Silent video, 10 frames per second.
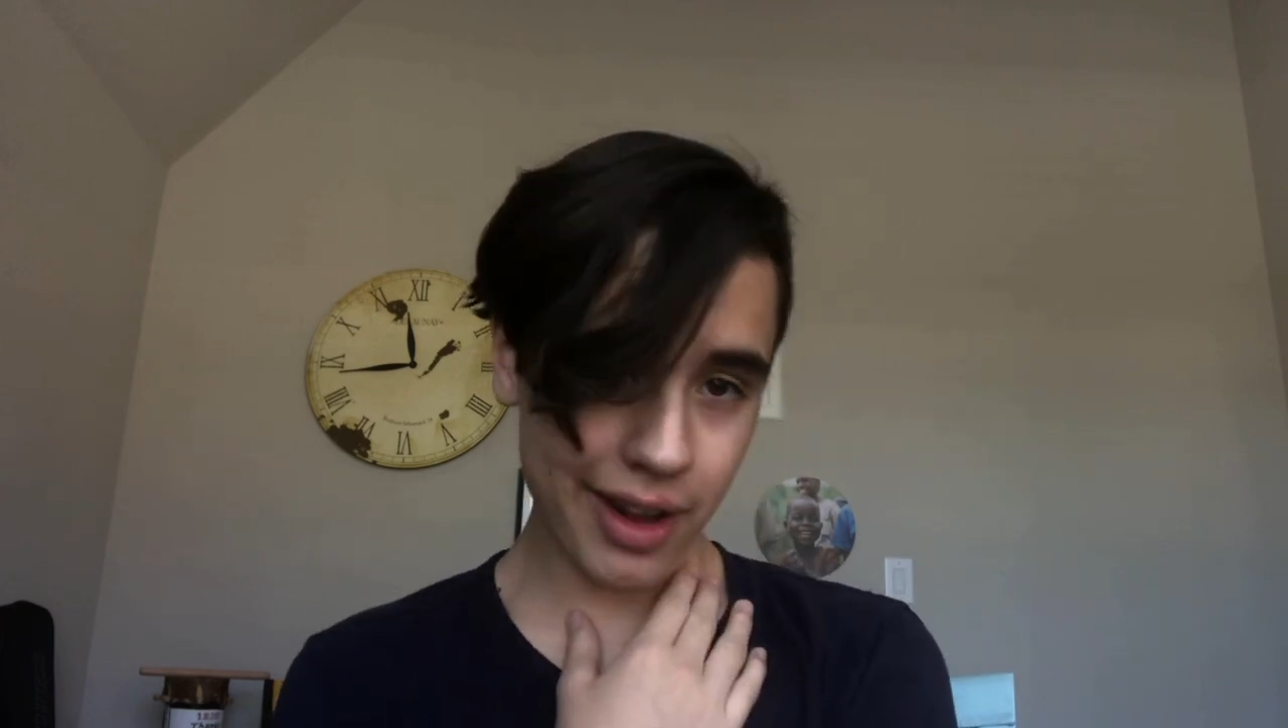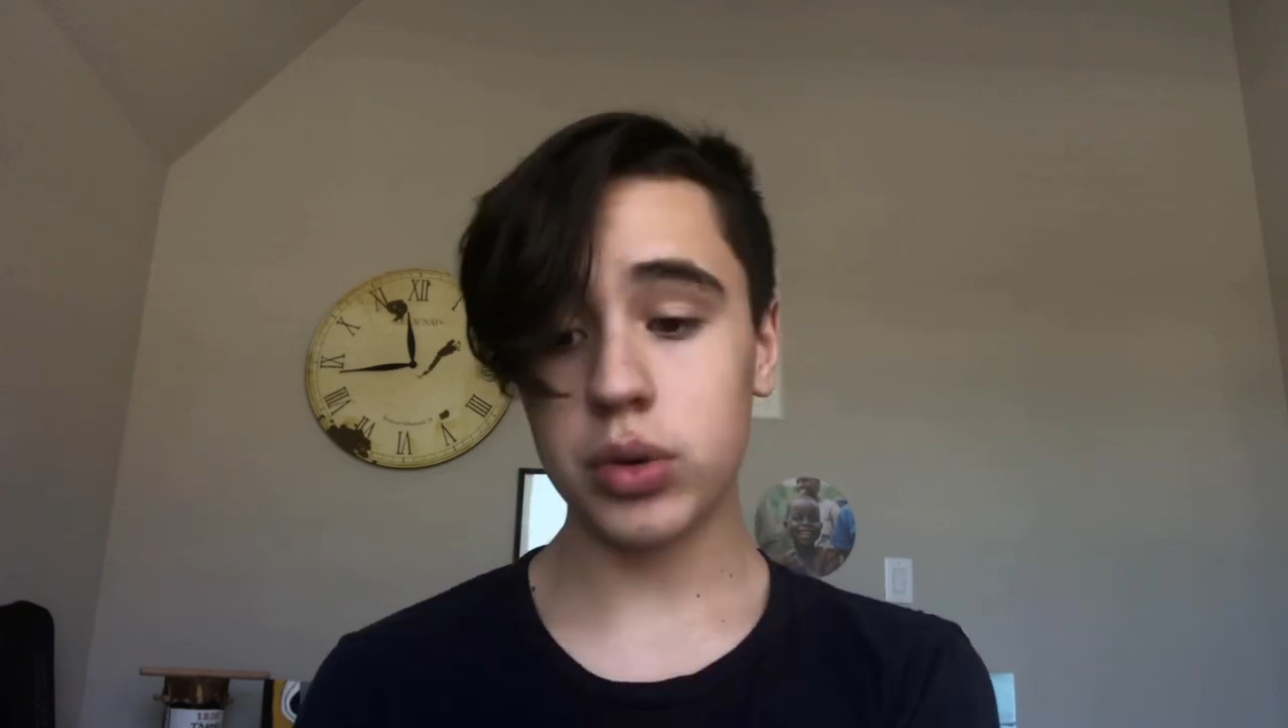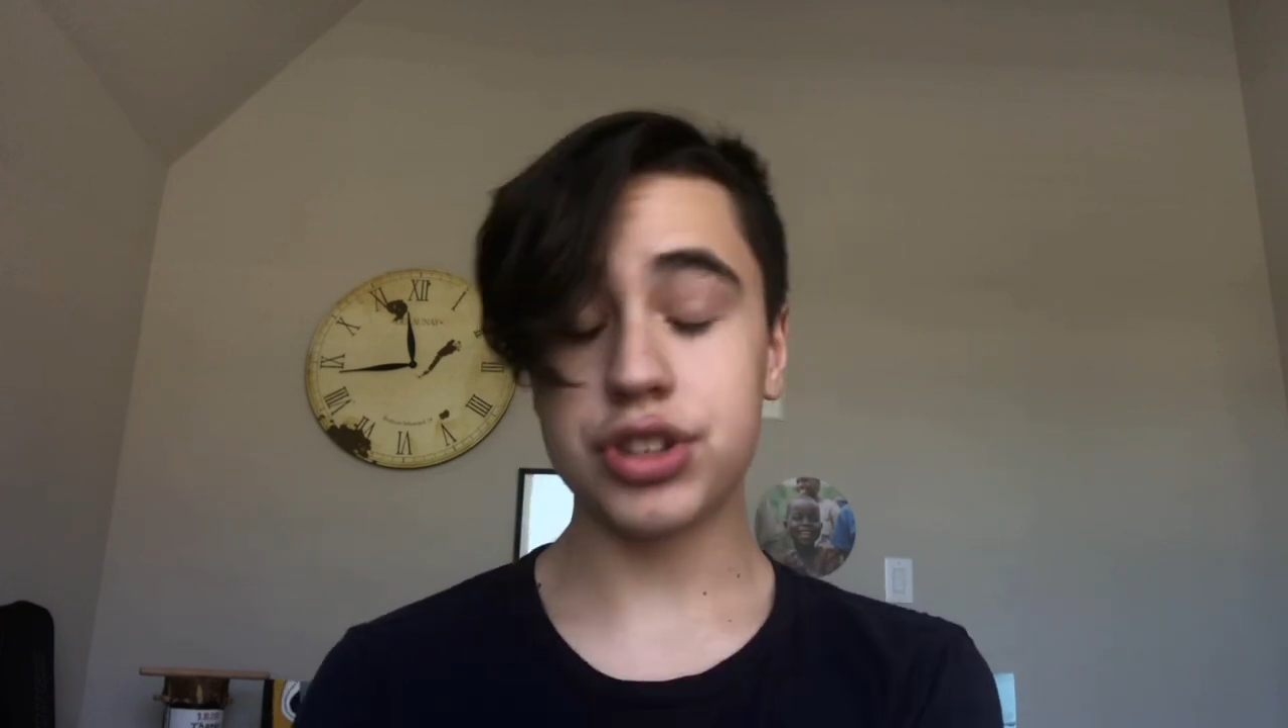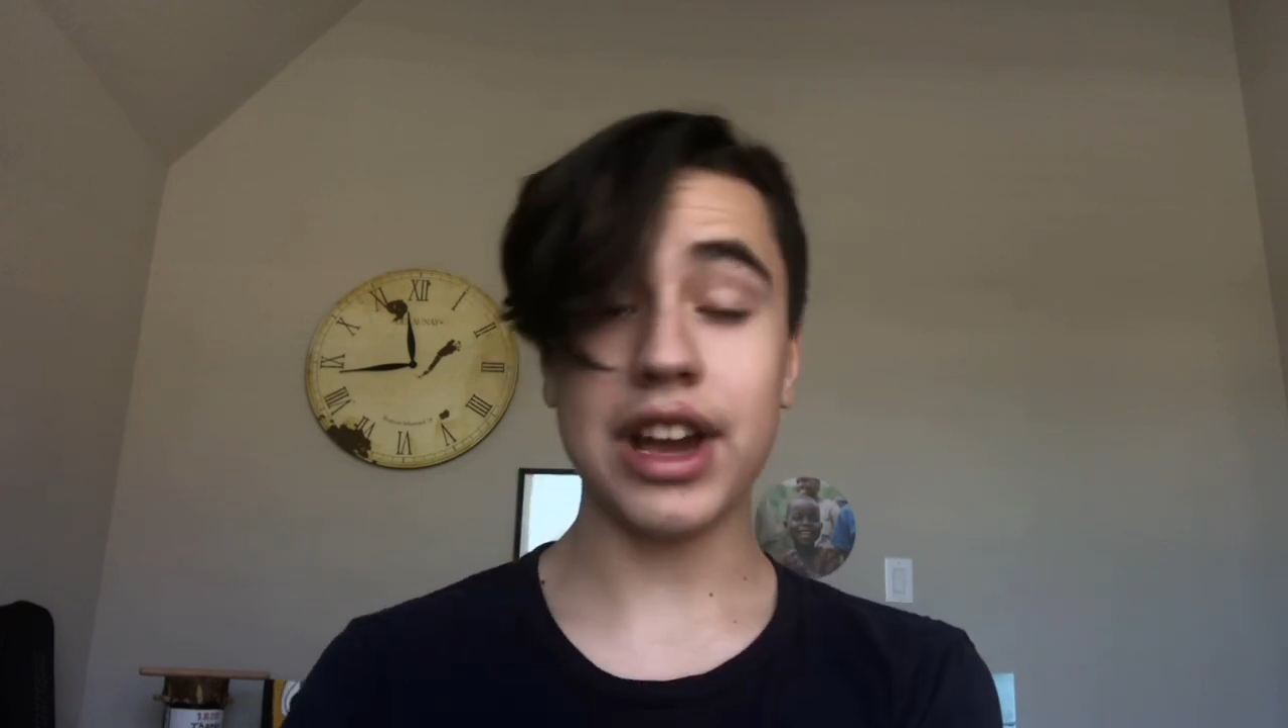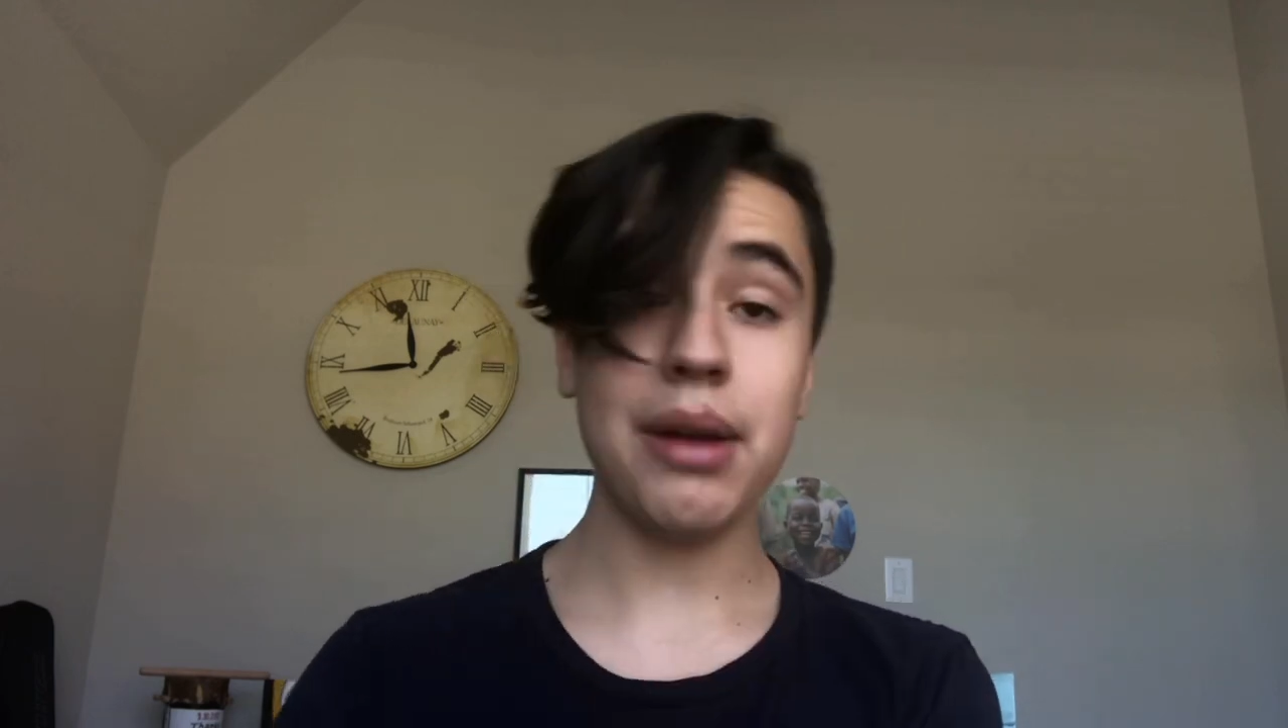
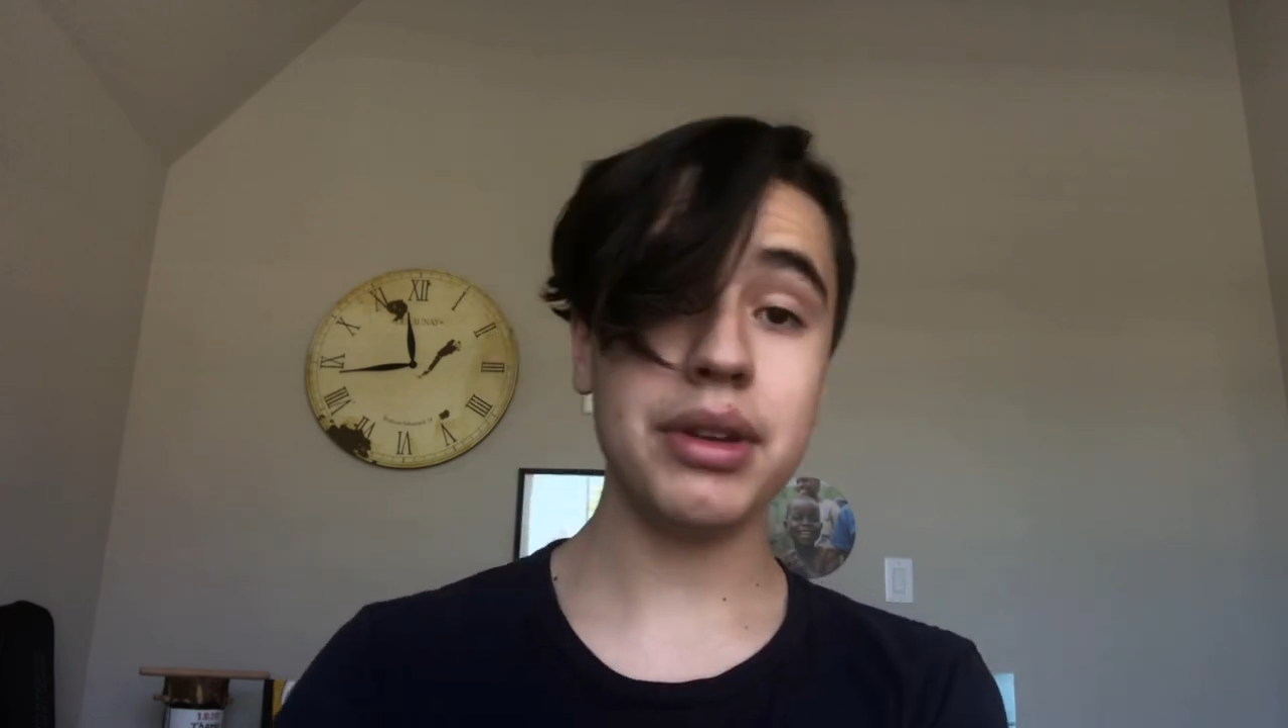Which I would